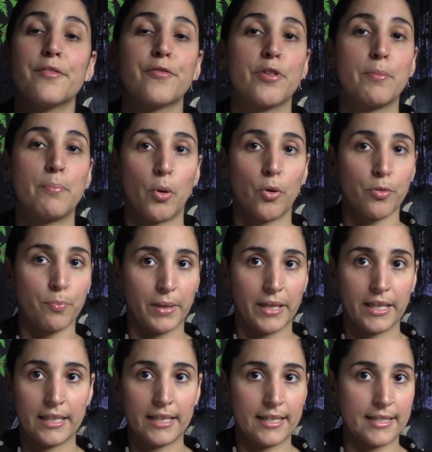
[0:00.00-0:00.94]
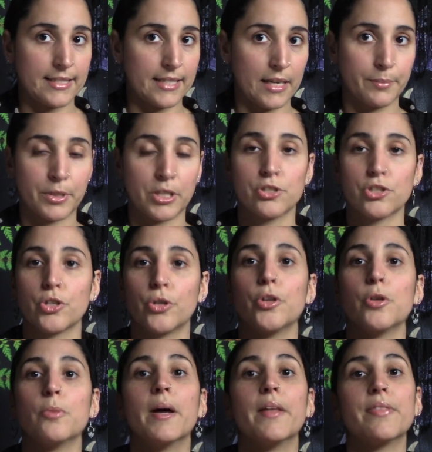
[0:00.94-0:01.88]
for both blankets that I'm going to show
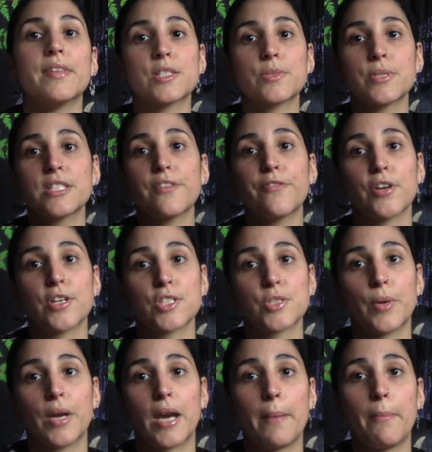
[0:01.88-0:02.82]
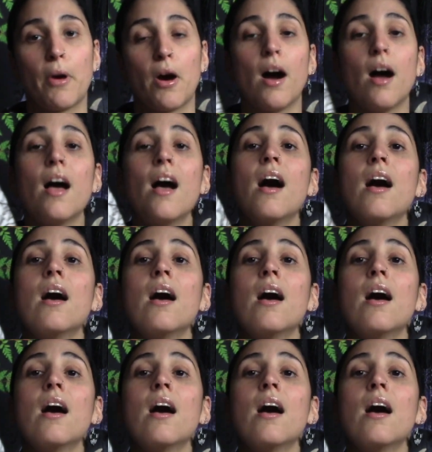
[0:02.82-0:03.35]
you, but this was the first one I bought.